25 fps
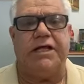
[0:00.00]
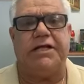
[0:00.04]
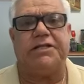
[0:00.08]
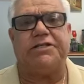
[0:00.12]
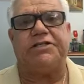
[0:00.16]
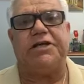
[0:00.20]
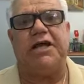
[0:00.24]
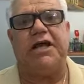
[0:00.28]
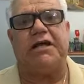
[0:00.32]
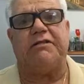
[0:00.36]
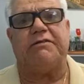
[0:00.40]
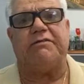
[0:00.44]

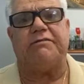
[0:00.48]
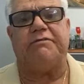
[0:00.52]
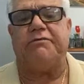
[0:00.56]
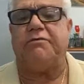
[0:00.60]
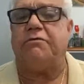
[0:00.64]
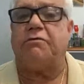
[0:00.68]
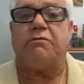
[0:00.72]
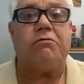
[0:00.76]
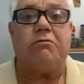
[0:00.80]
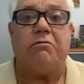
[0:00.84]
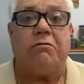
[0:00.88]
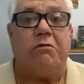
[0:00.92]
they're checked
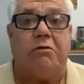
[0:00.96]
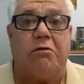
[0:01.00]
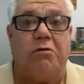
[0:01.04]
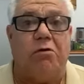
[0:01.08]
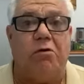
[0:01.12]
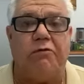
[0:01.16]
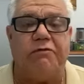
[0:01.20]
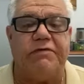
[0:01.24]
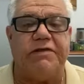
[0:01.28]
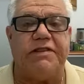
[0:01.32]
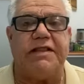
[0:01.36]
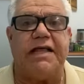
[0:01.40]
for
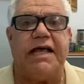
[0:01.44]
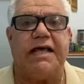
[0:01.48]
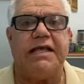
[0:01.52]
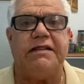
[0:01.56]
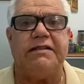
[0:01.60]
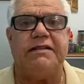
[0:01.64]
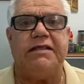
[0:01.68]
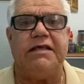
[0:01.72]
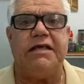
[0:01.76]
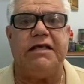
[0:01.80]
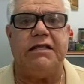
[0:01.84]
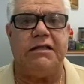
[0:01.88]
COVID
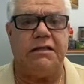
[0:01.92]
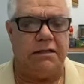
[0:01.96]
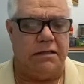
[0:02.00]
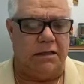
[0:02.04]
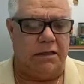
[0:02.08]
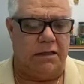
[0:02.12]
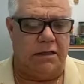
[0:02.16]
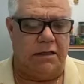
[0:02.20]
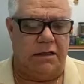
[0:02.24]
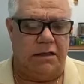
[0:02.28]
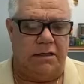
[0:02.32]
19,